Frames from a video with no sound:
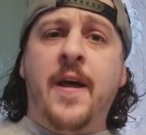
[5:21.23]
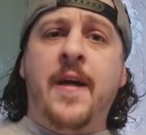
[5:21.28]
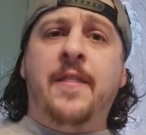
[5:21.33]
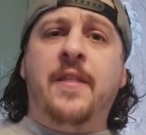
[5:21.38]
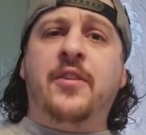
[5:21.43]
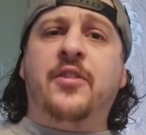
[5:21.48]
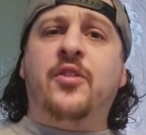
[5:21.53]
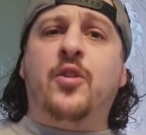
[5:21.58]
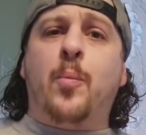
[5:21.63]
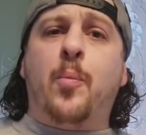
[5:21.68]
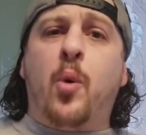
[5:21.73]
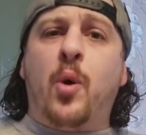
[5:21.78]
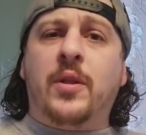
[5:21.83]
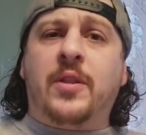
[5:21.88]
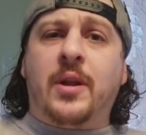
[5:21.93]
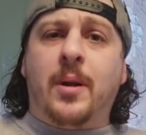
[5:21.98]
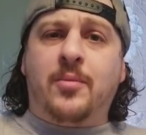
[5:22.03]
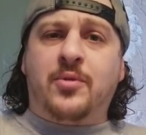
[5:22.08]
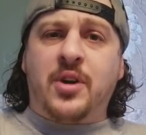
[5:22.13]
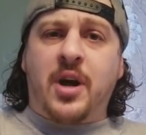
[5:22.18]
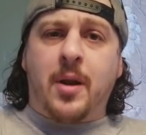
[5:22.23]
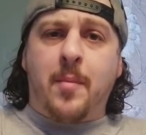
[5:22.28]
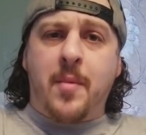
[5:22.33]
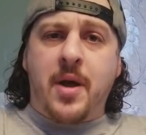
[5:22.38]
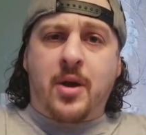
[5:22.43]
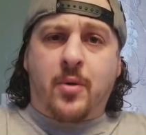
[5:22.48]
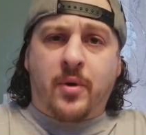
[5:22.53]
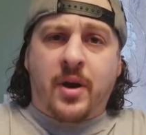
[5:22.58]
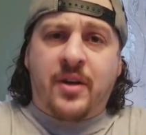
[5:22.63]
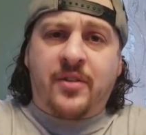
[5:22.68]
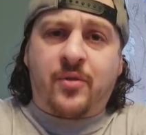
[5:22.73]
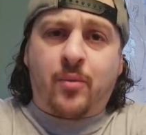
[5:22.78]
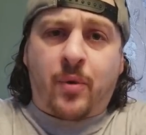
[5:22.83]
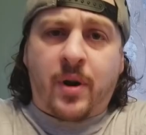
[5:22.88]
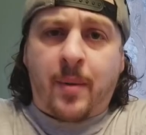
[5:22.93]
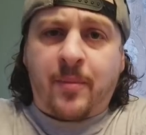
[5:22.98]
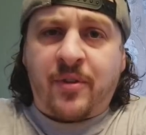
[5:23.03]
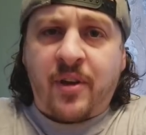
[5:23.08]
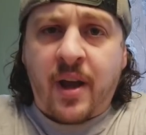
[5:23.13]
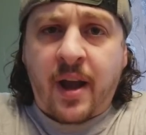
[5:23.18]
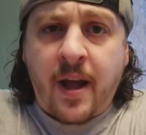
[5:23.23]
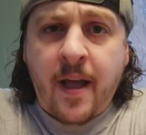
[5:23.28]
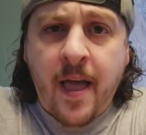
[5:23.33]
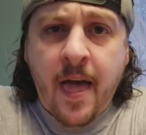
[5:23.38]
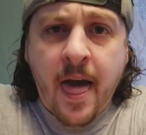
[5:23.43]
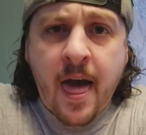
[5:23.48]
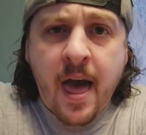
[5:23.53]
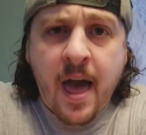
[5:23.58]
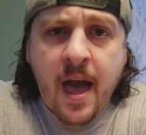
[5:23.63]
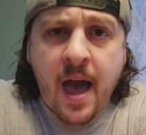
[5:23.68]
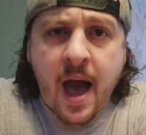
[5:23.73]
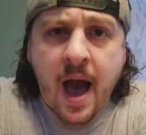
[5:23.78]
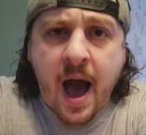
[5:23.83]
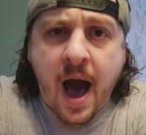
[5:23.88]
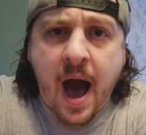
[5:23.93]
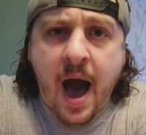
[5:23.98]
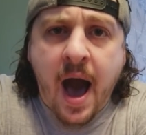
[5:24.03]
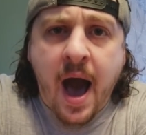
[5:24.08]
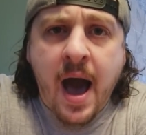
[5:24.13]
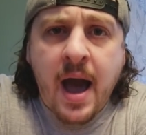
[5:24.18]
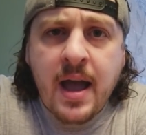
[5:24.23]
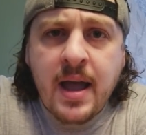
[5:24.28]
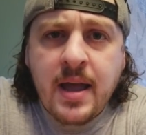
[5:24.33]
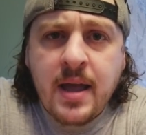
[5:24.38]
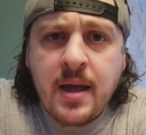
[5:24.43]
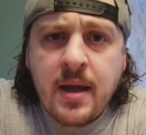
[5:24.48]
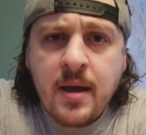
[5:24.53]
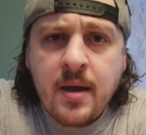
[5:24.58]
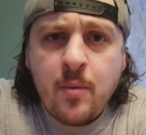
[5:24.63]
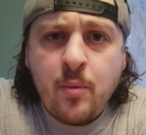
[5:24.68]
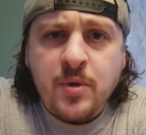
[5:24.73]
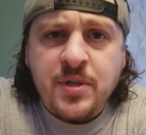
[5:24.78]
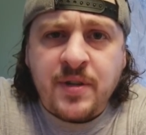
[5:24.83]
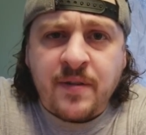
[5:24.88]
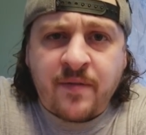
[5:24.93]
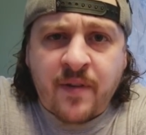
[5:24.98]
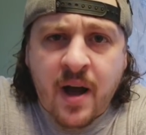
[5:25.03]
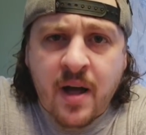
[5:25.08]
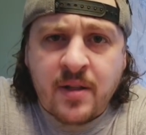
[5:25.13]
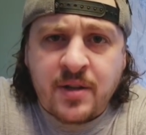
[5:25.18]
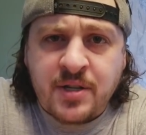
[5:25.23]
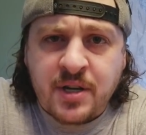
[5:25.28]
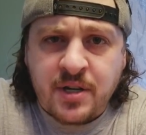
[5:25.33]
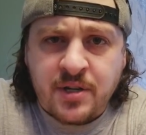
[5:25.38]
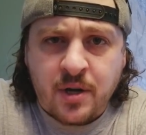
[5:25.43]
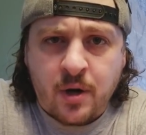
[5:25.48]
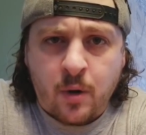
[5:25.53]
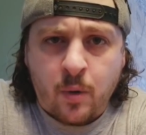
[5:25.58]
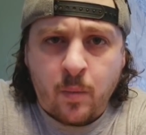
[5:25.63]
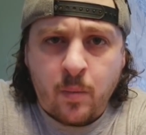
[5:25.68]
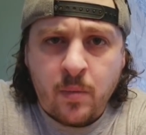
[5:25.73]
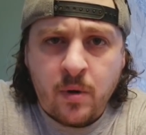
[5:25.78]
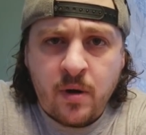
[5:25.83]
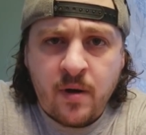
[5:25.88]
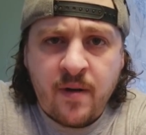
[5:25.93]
This is the point that I'm trying to make when what I'm saying. I was in Violent J's home.